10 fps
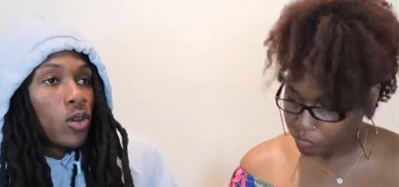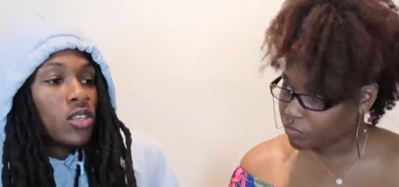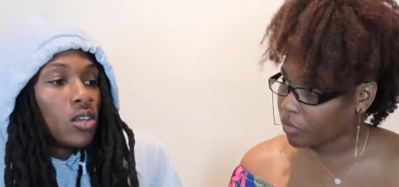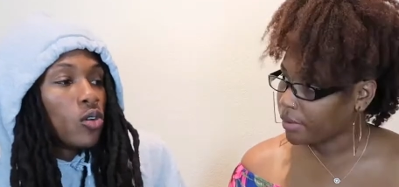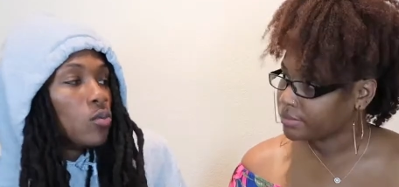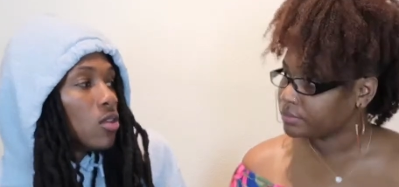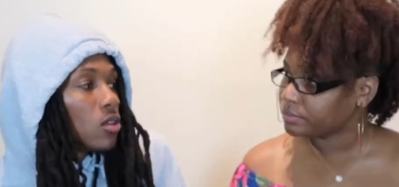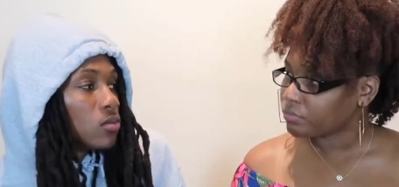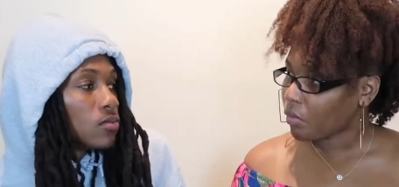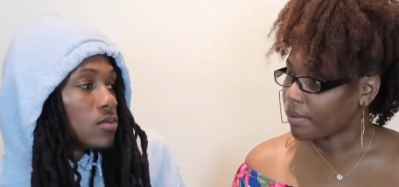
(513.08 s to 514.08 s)
Speaker 1: either with
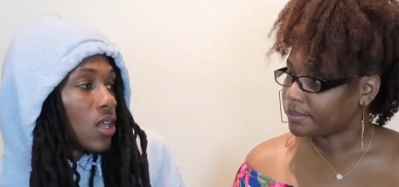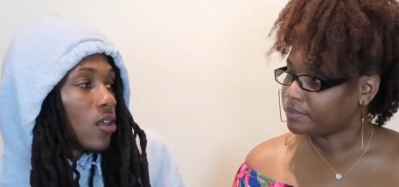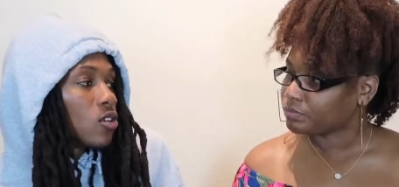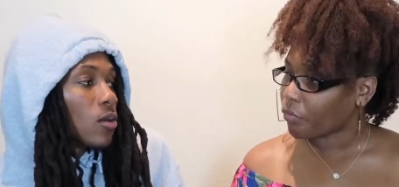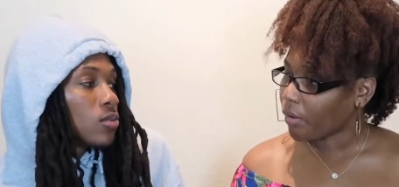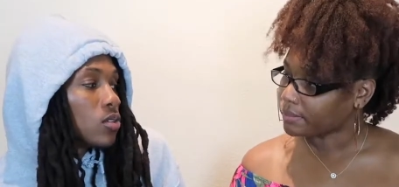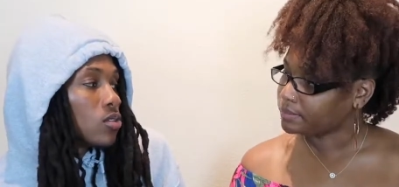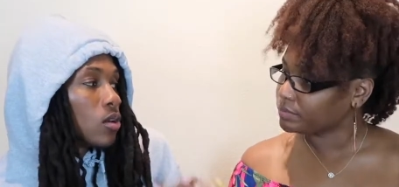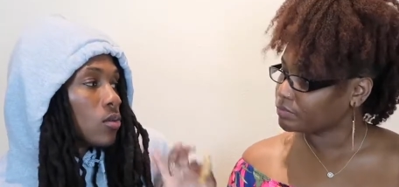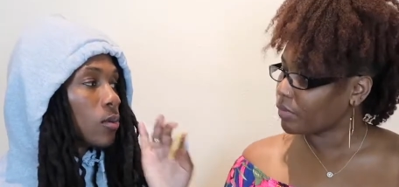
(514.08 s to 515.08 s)
milk, meal, like in capsule,
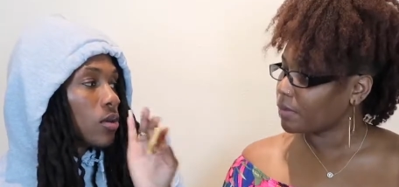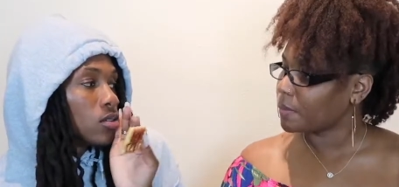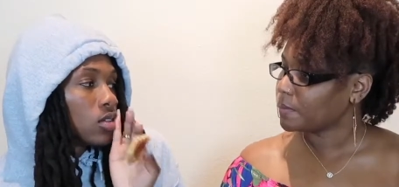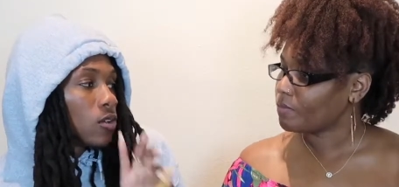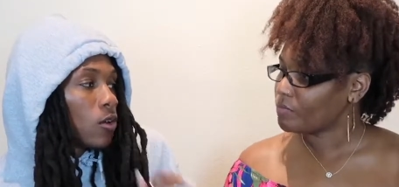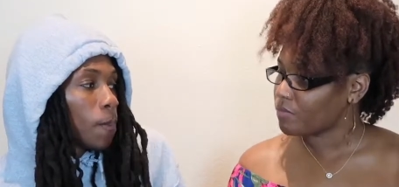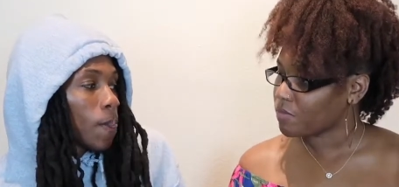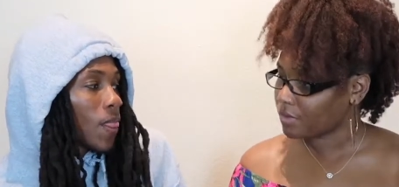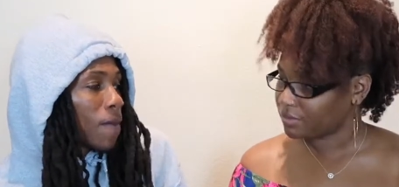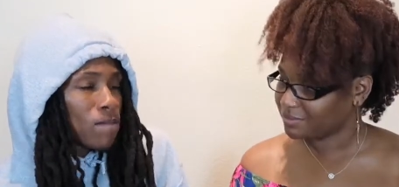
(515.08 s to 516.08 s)
and you're gonna go.
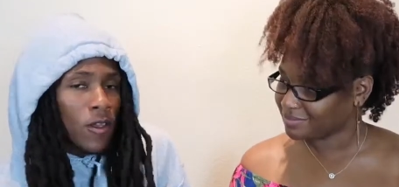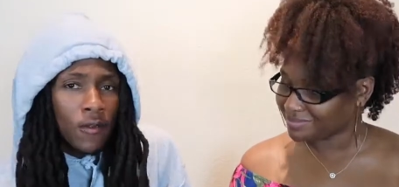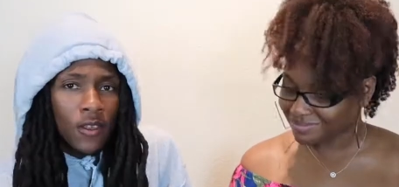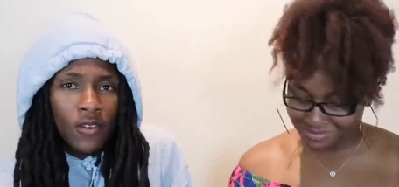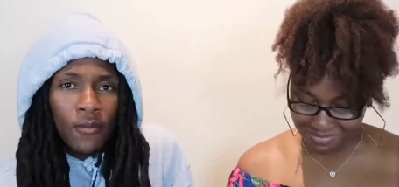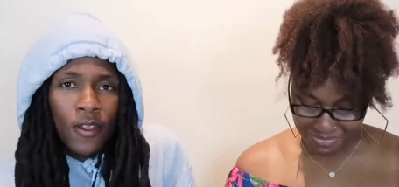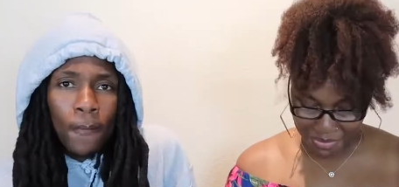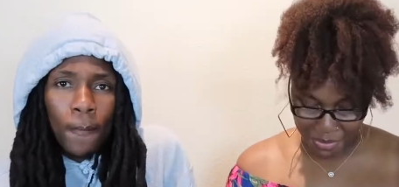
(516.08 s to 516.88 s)
I think it's something.